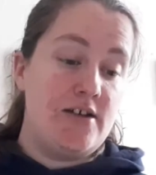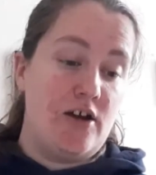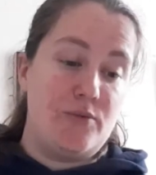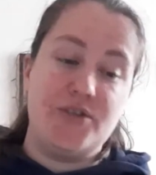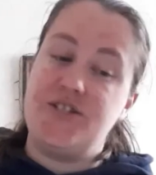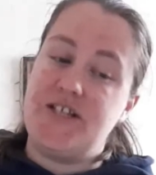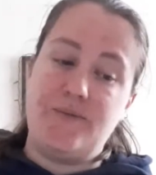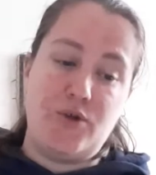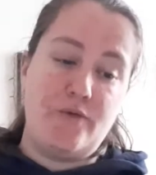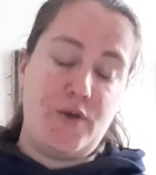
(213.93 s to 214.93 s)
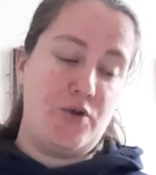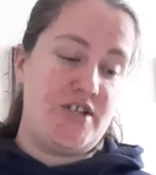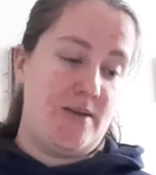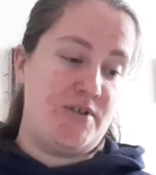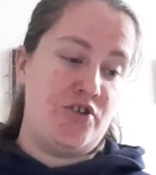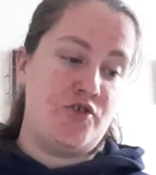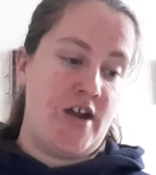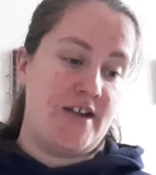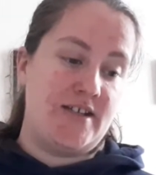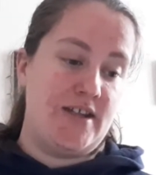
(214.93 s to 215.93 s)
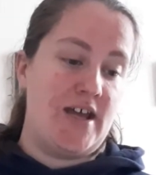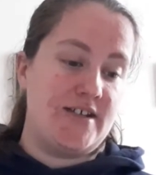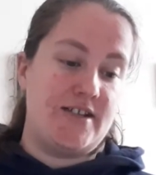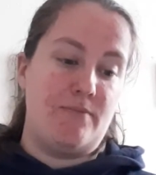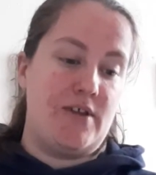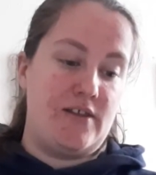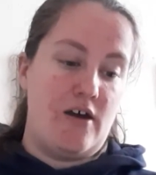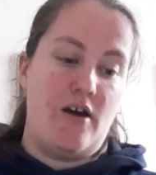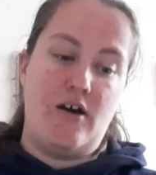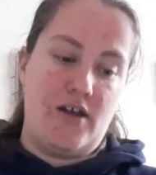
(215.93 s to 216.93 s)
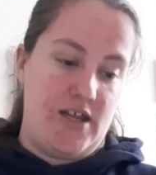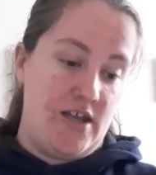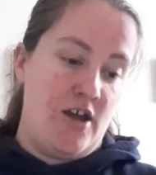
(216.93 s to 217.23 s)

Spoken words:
I wanted to give you a few tips and tricks, and that's something that I